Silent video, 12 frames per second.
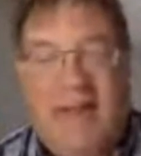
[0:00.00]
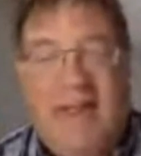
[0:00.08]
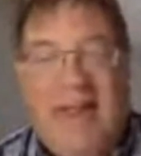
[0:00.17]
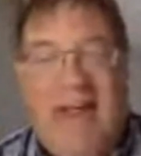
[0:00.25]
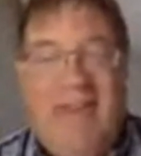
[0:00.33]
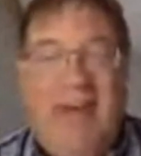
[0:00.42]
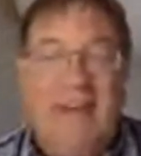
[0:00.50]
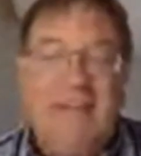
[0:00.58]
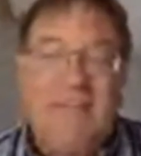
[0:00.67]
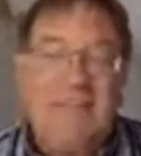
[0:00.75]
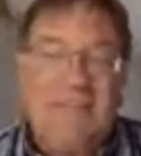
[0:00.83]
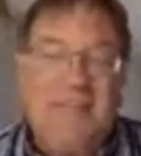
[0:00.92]
And that is
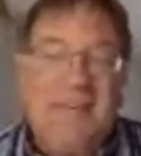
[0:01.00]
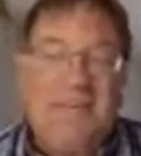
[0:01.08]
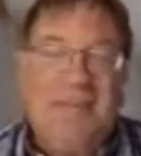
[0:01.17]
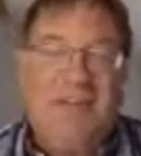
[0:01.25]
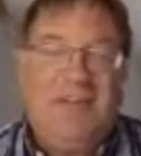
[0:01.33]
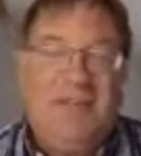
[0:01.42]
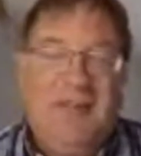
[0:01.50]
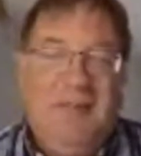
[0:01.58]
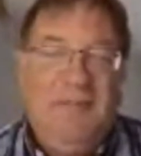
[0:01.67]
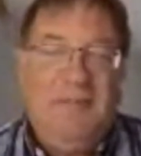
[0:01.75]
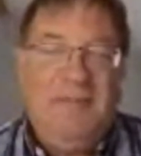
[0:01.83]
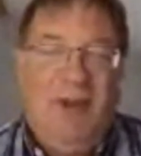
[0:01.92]
is that you know
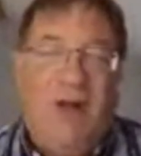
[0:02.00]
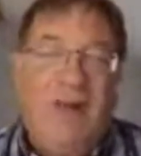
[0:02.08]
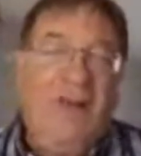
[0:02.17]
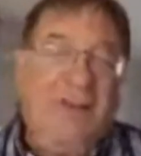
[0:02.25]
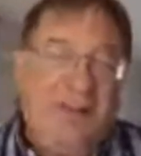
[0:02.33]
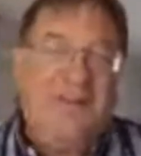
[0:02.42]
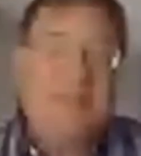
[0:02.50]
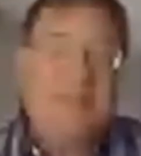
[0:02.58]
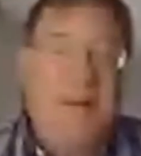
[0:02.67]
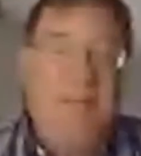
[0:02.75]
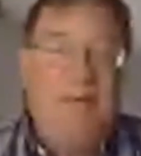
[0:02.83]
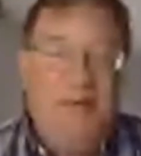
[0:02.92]
non-indigenous people
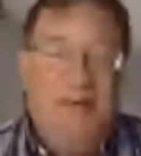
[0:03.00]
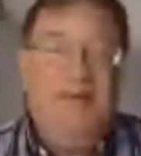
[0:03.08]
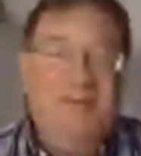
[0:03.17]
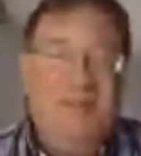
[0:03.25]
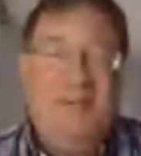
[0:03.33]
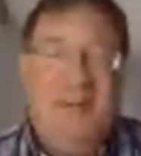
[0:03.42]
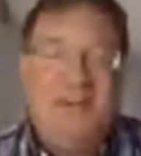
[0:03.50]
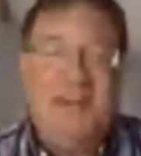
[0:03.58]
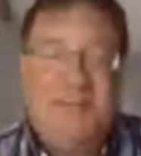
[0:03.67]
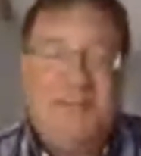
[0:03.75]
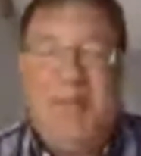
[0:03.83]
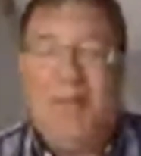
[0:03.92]
use indigenous
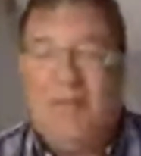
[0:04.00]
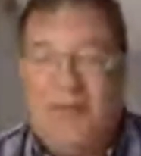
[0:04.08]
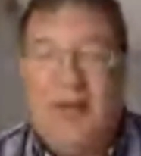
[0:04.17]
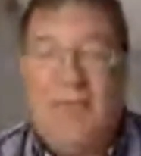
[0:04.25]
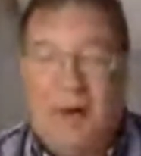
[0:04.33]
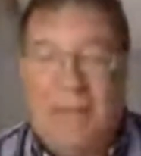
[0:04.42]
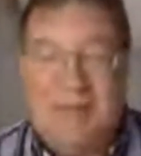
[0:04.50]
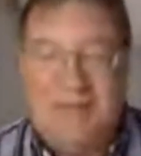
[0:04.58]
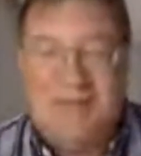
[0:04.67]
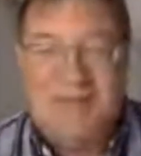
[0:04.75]
people for their purposes.